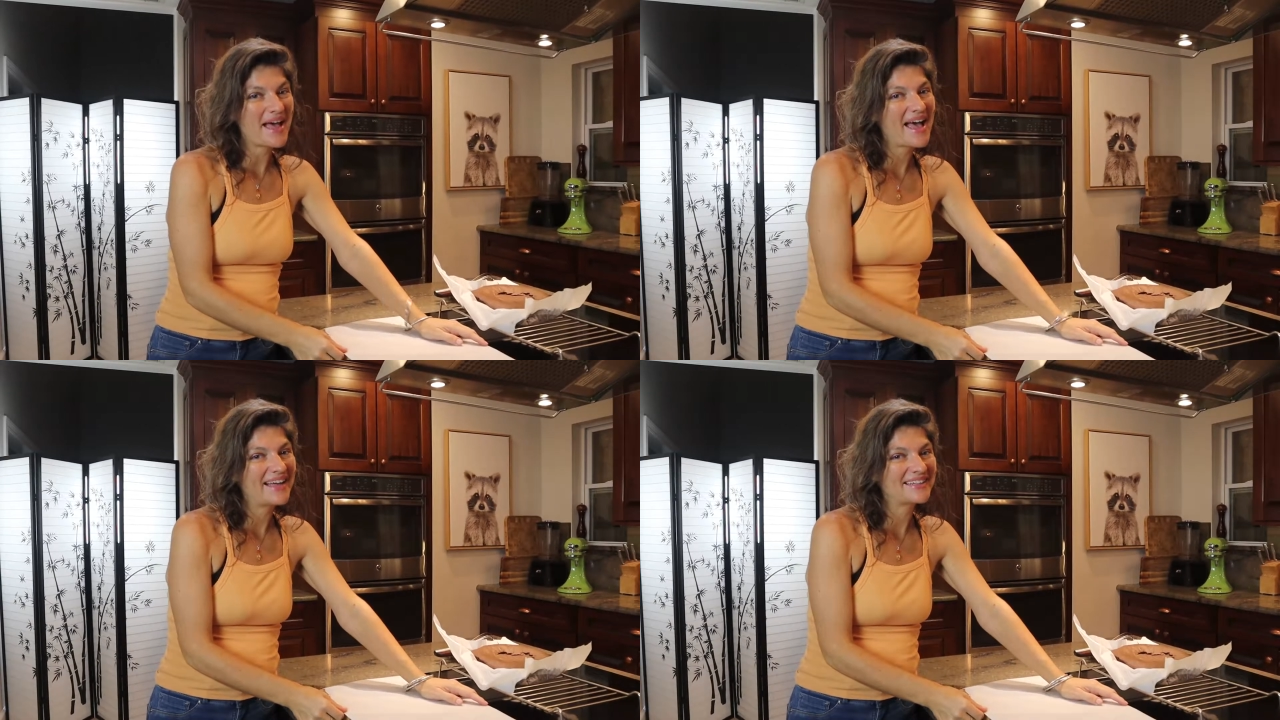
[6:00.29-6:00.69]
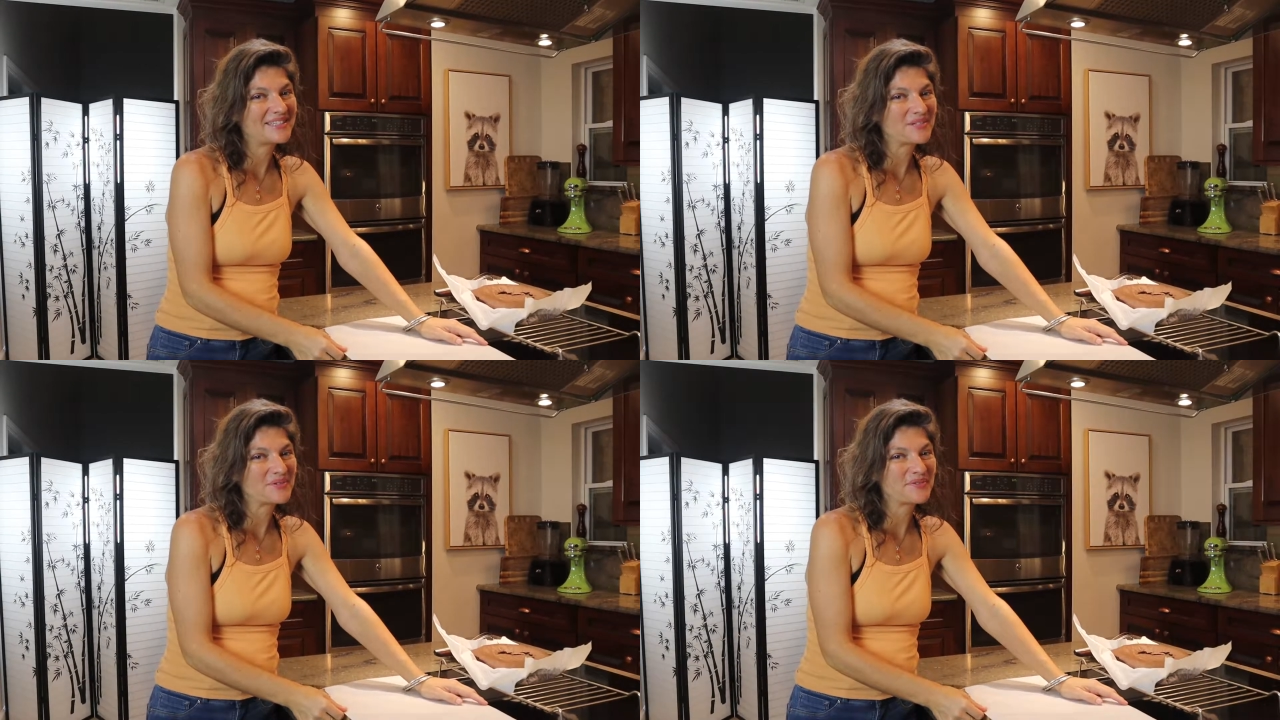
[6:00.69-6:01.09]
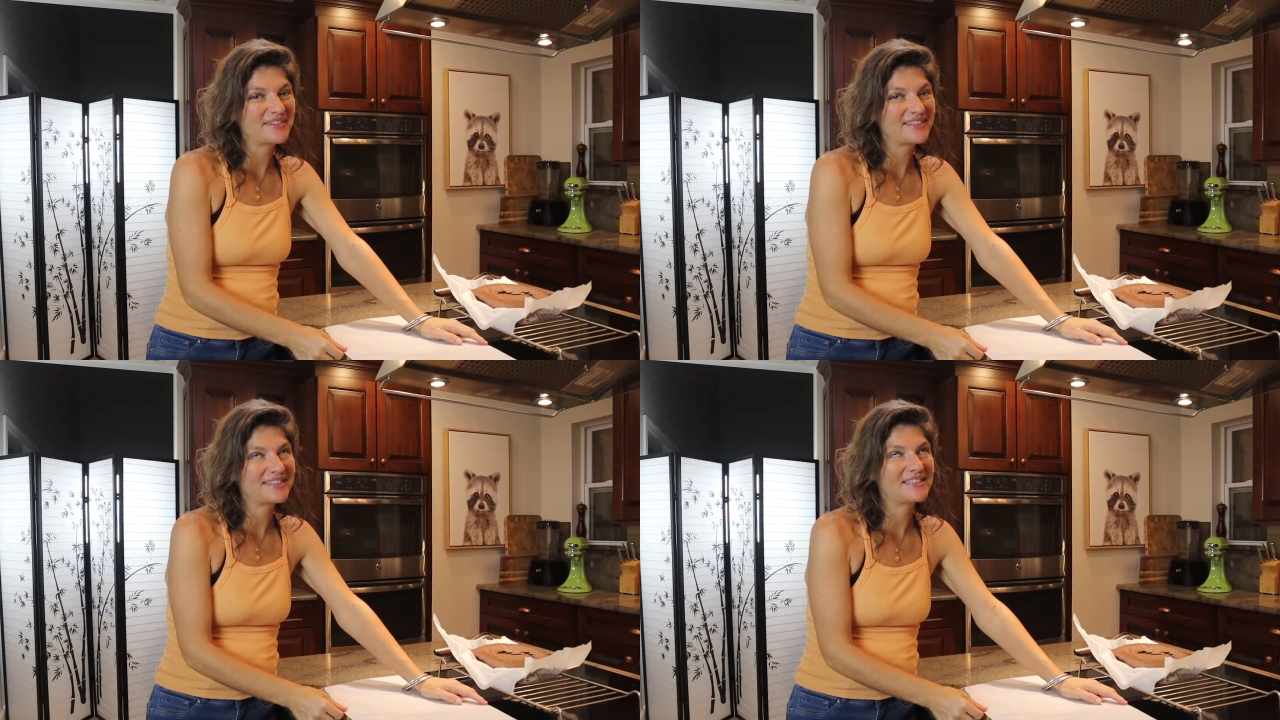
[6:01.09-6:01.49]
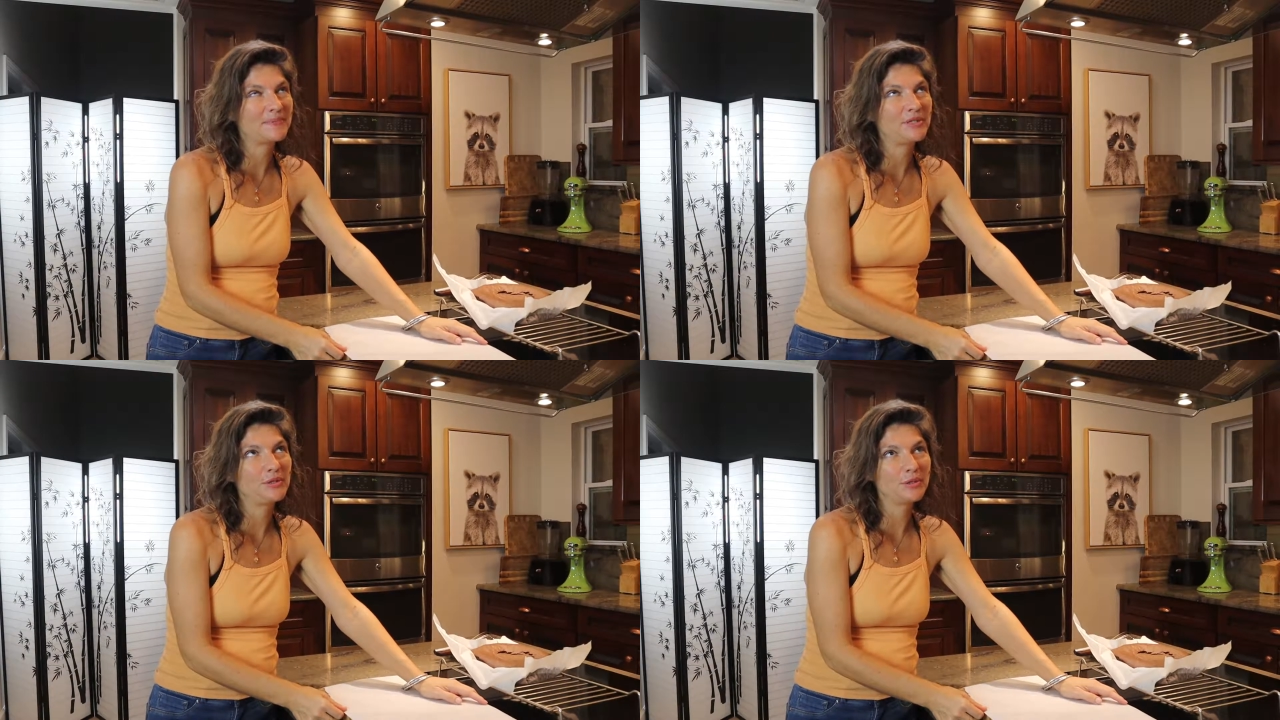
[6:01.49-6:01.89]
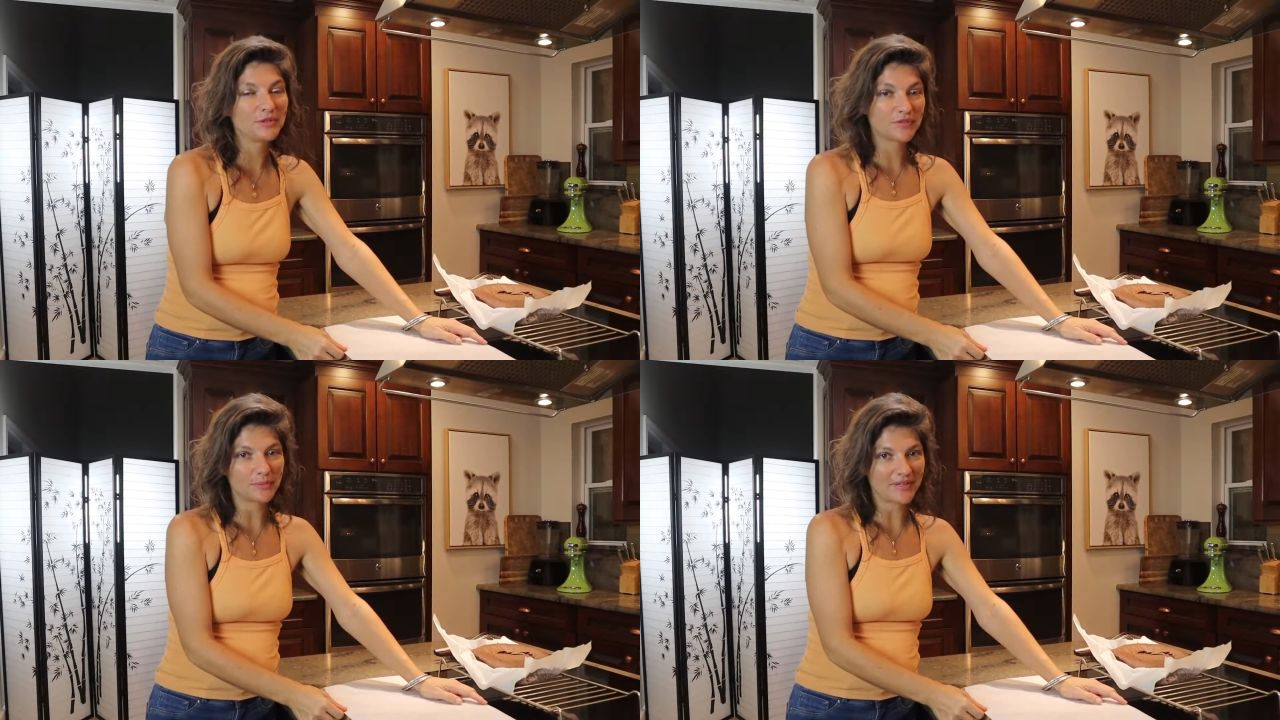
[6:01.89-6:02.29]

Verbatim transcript: back to reveal these beautiful